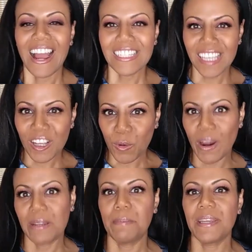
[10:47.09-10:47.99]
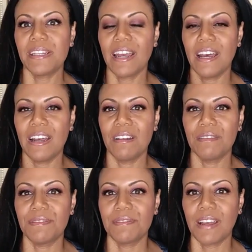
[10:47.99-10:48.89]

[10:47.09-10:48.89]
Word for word: I take quite a bit of